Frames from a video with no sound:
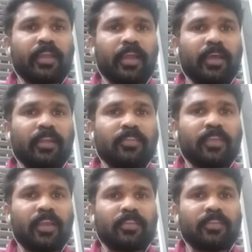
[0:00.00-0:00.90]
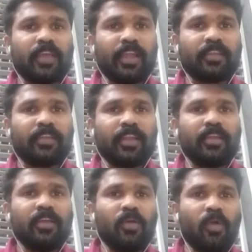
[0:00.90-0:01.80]
colorless gases hydrogen and
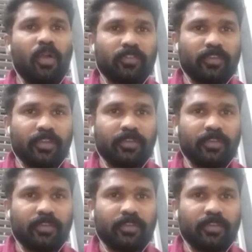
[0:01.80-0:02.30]
oxygen.